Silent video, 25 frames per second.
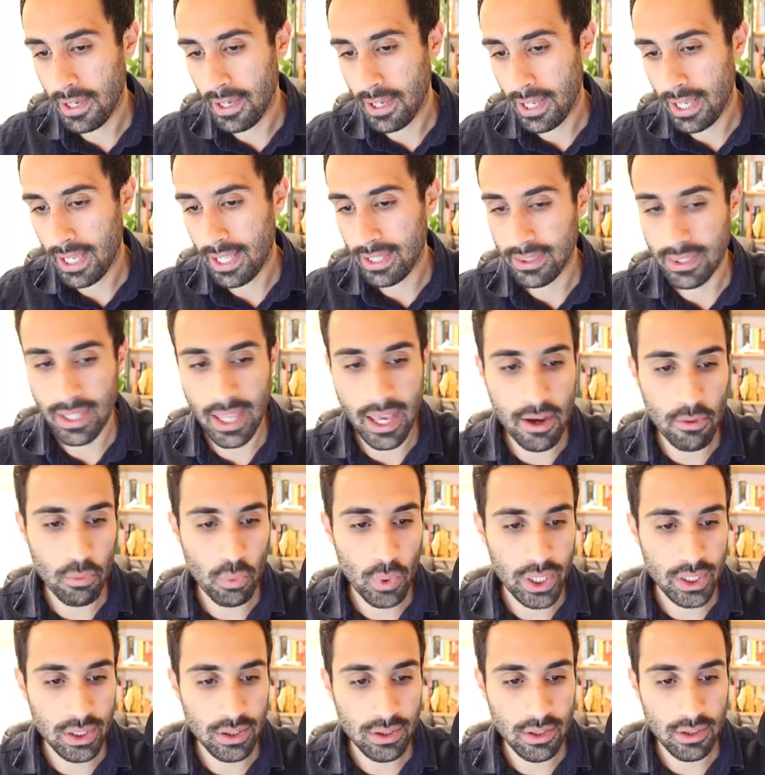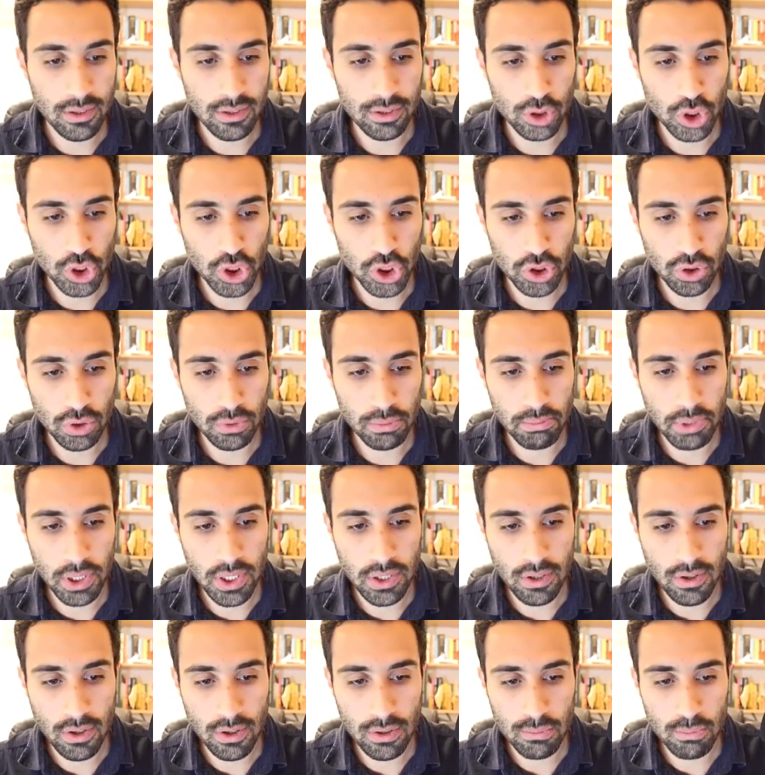And that right there should be
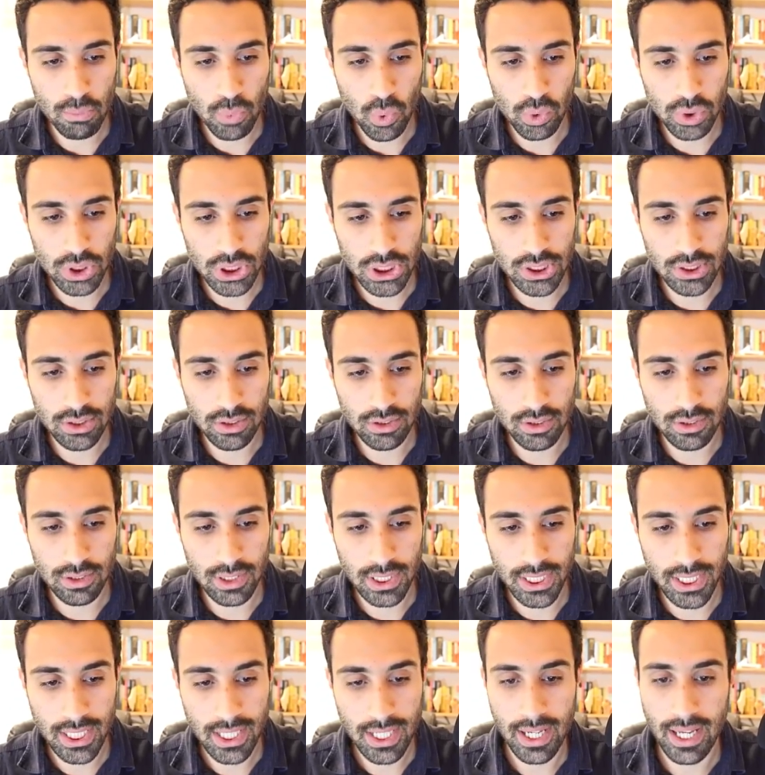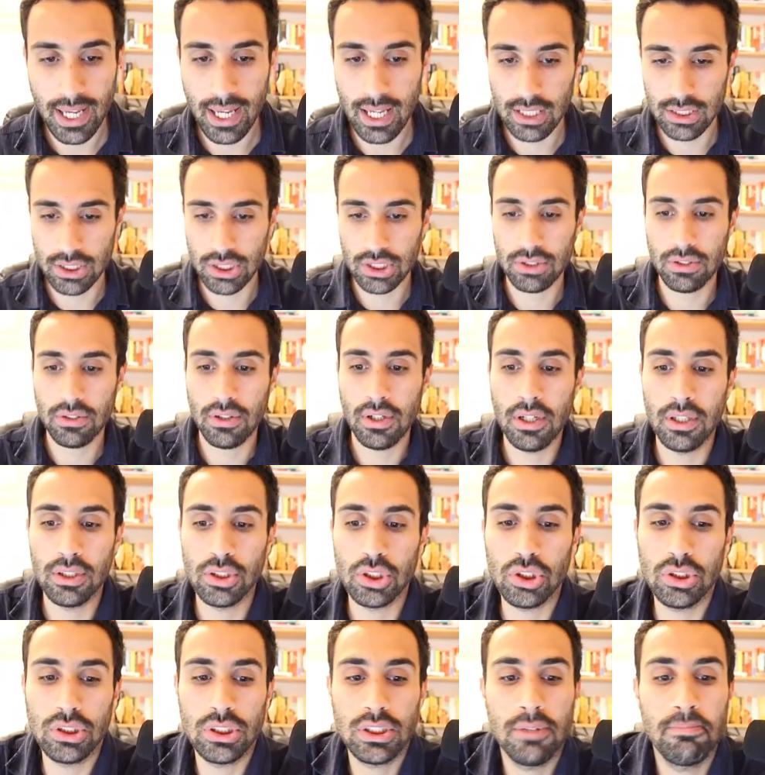our most nearly answer. So
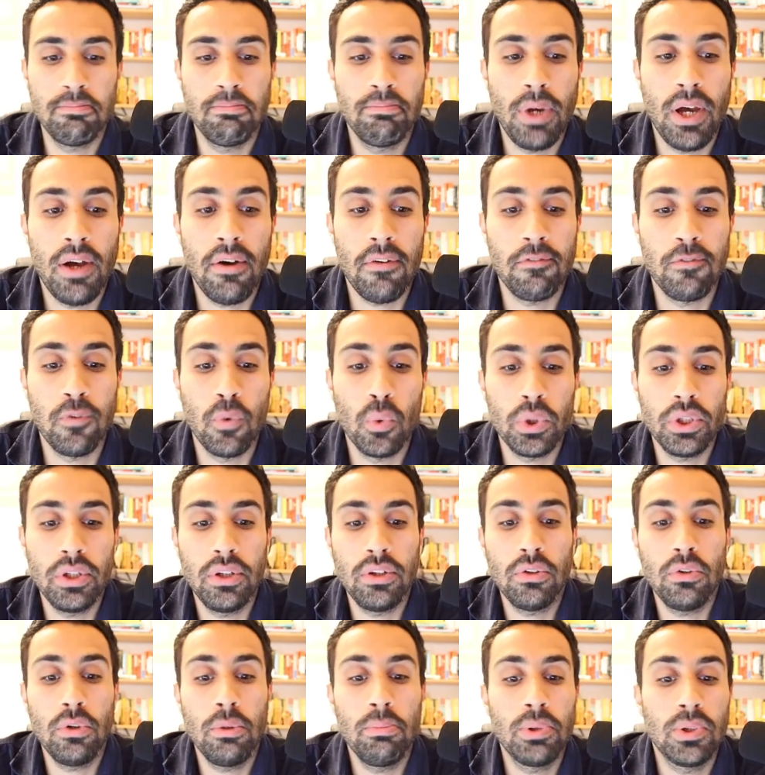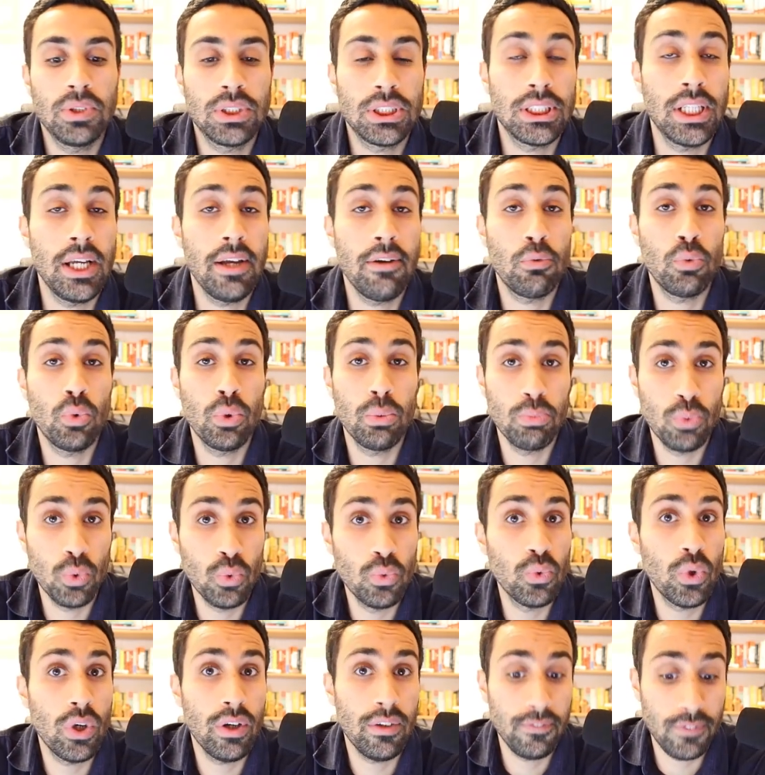it's about 43%
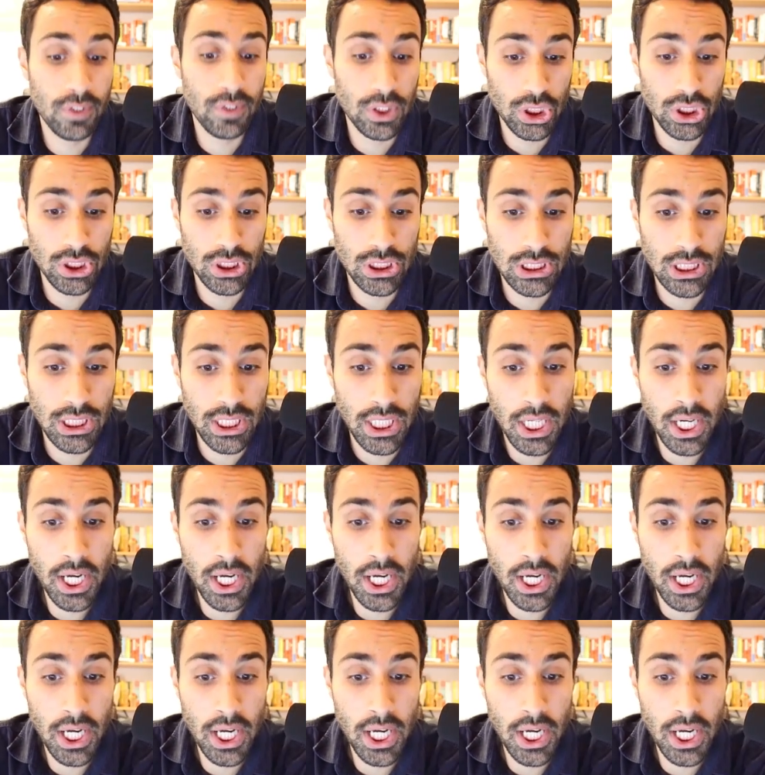removal efficiency.